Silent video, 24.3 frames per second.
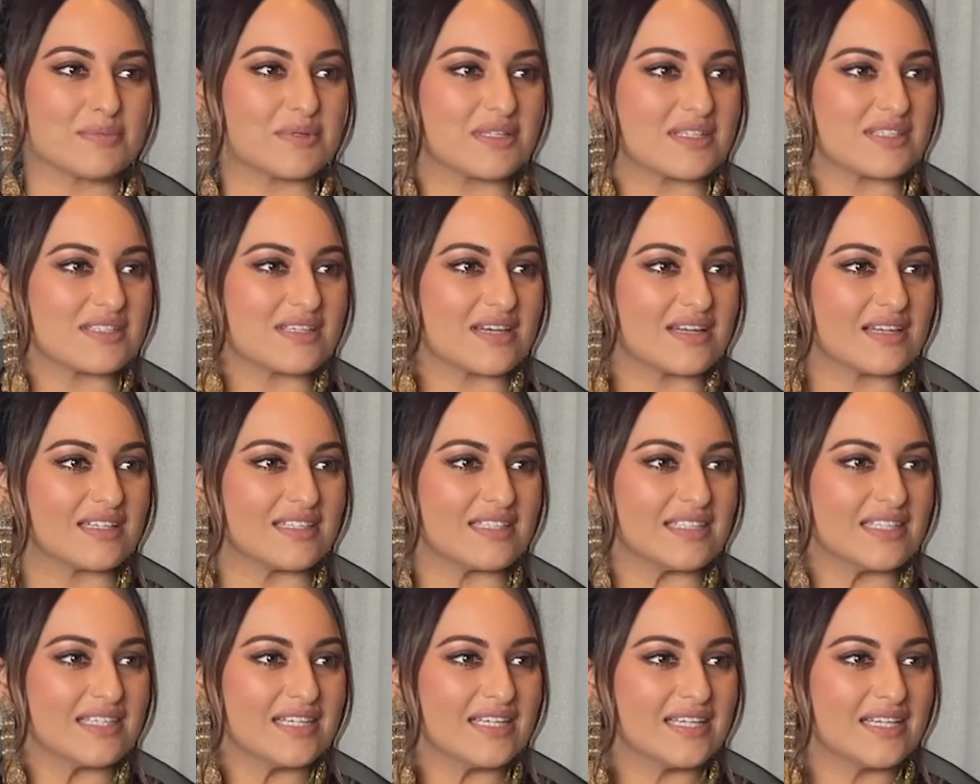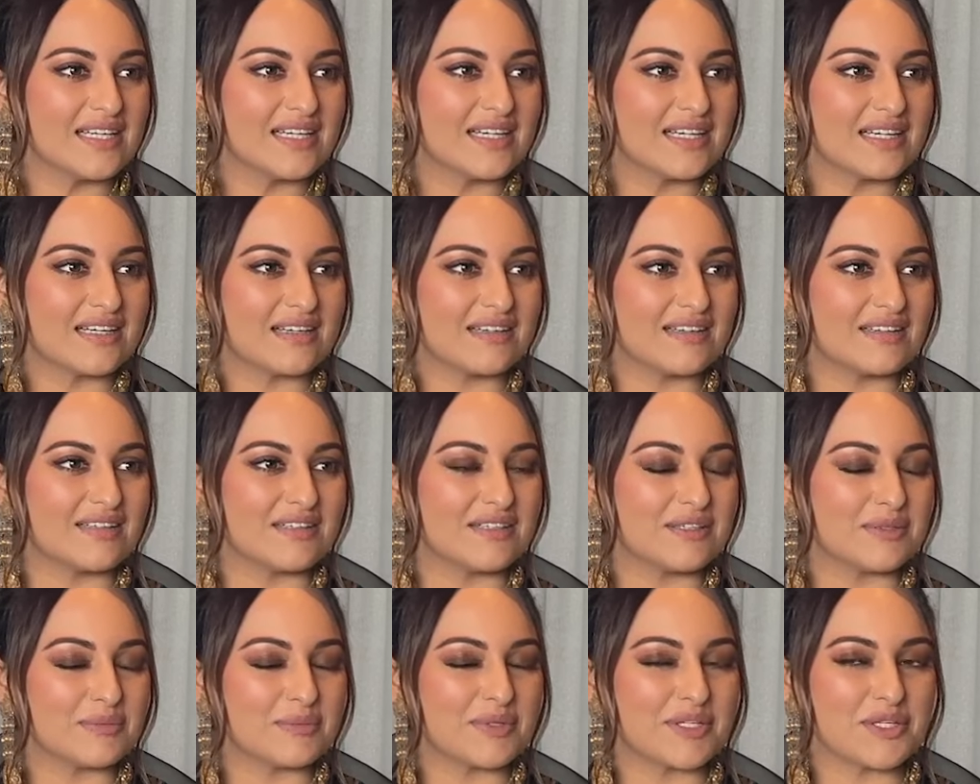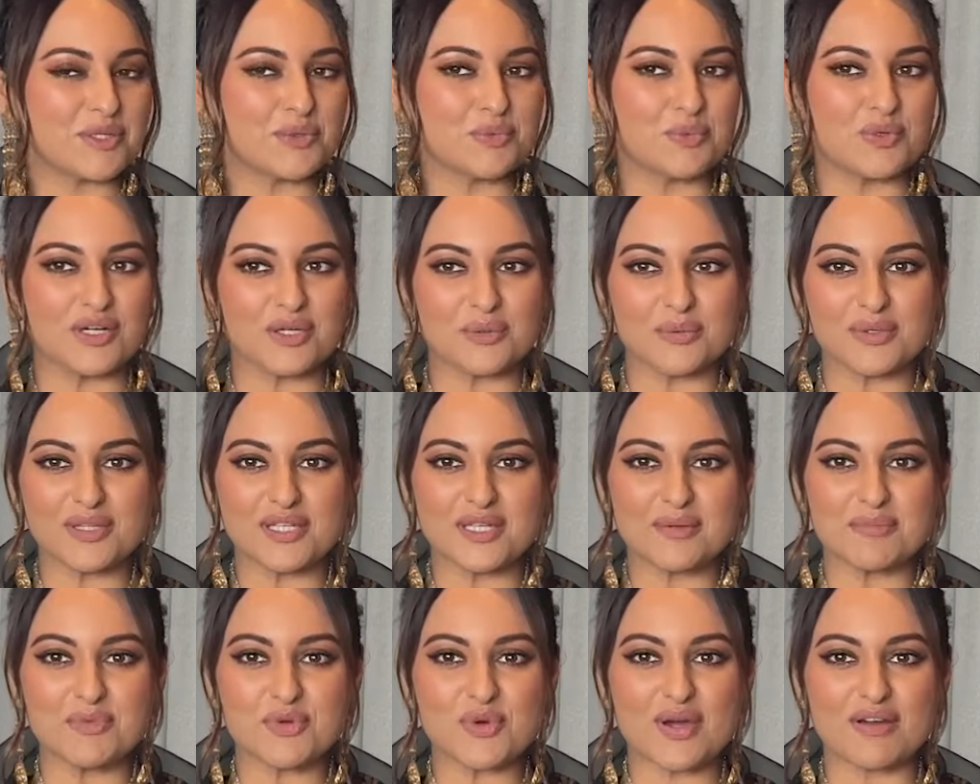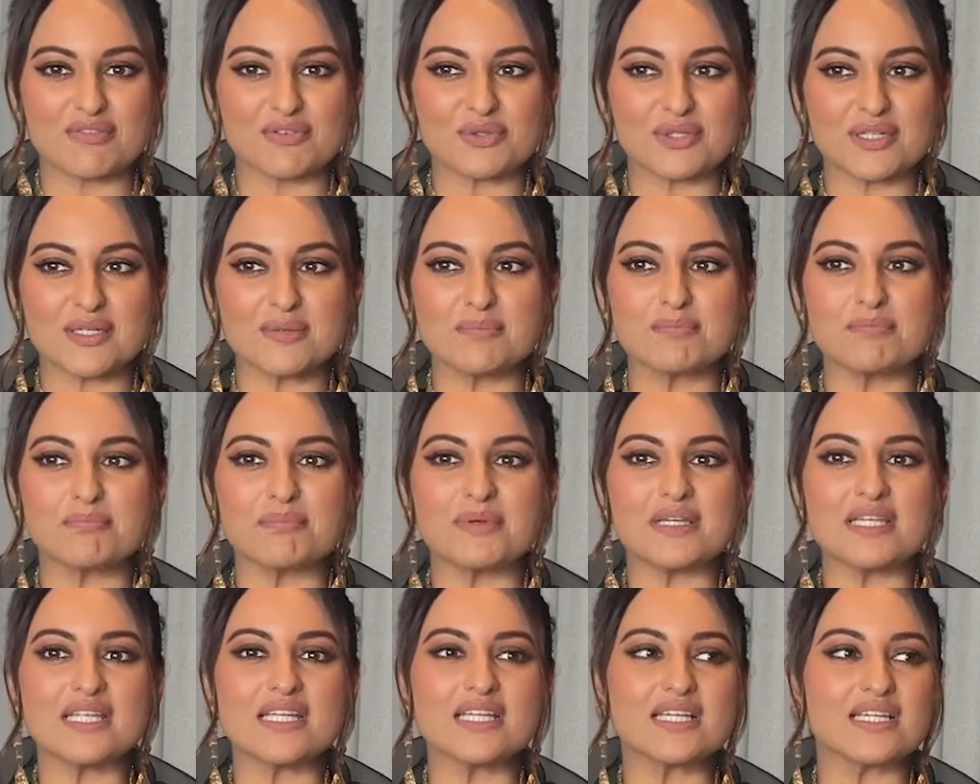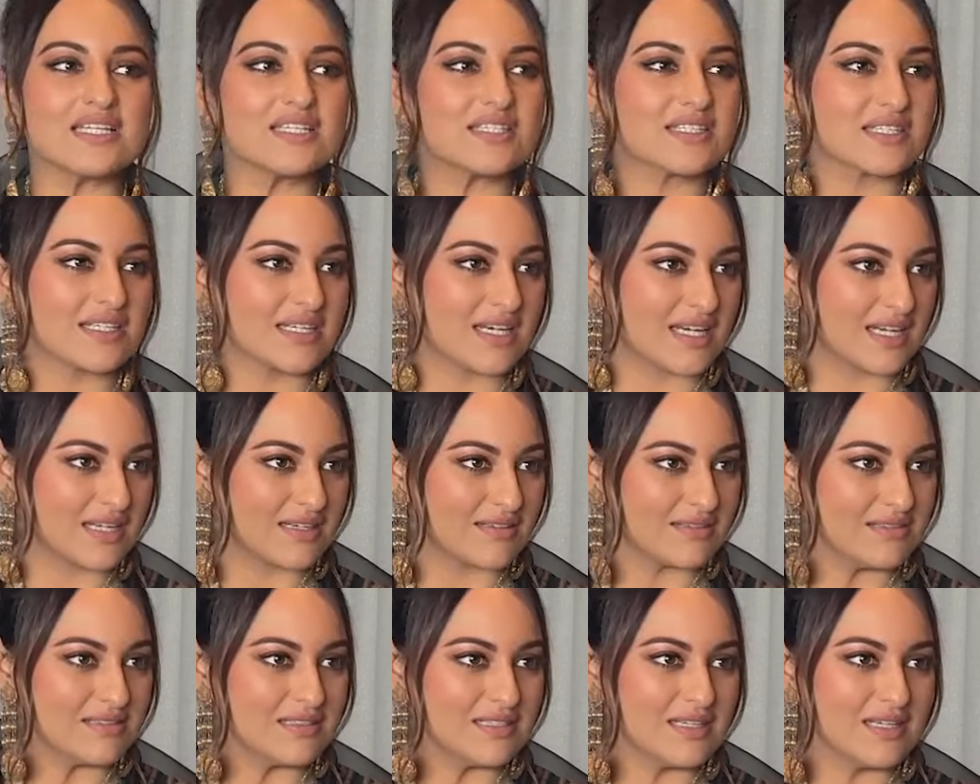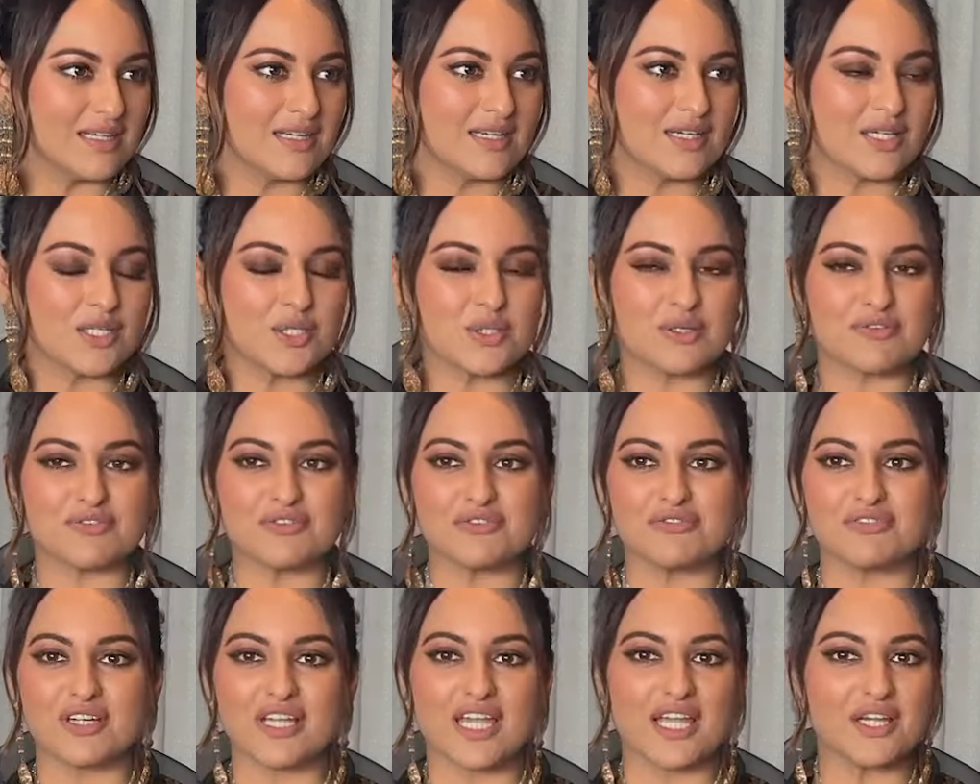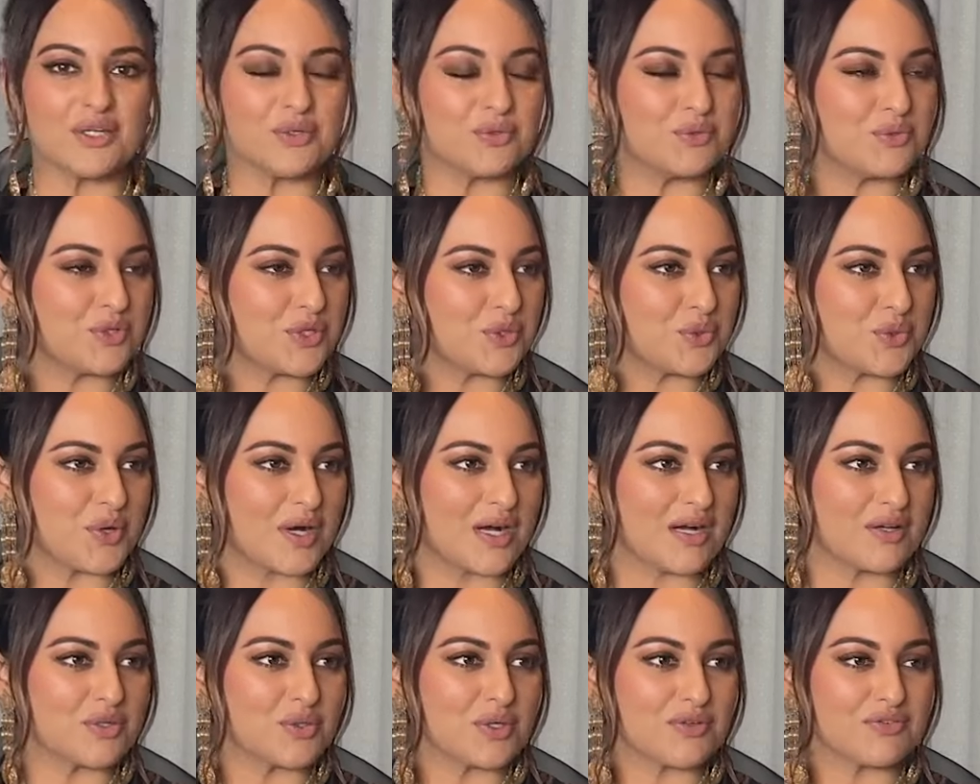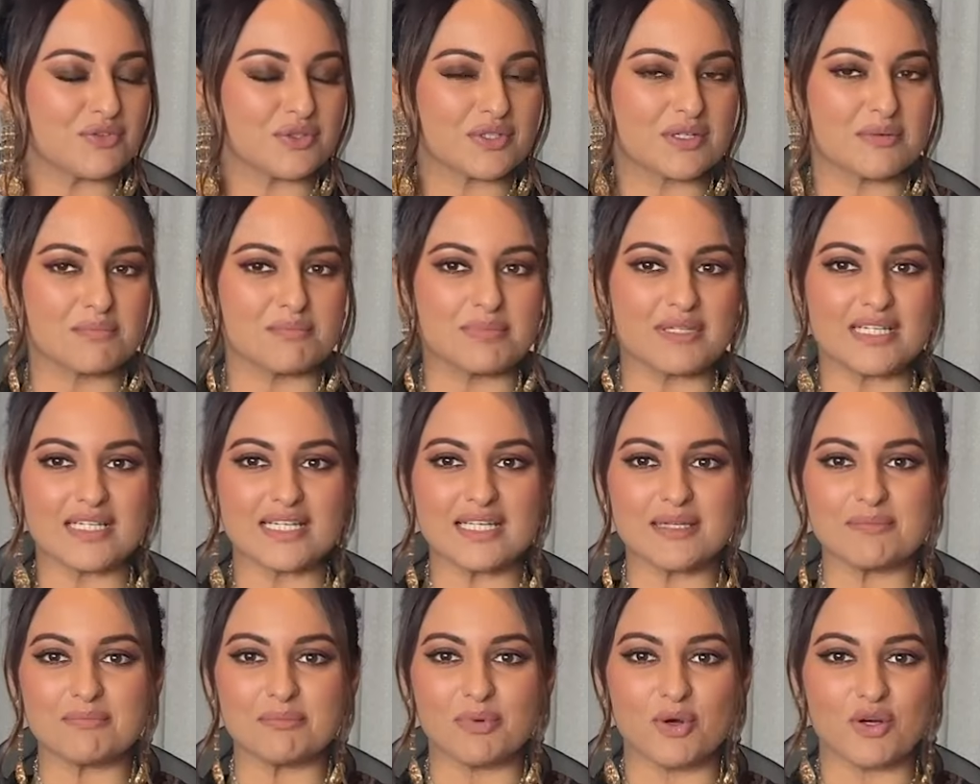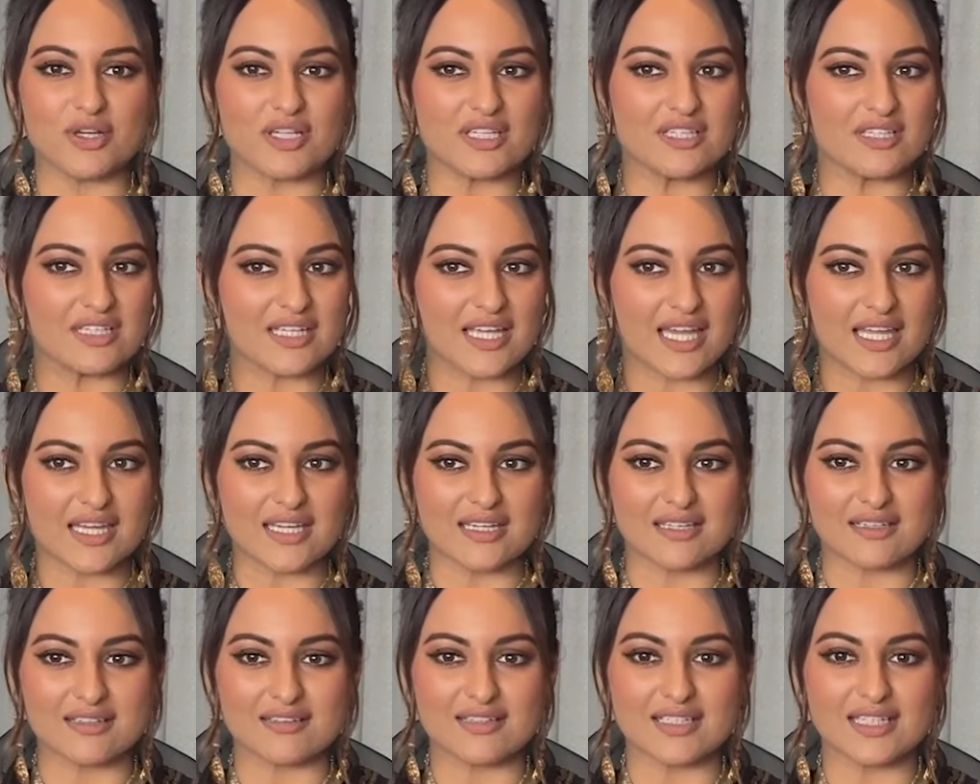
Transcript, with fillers: Bhansali. Hmm. uh, when you work with him, you have to completely surrender you have to forget who you are, you have to completely embody the character.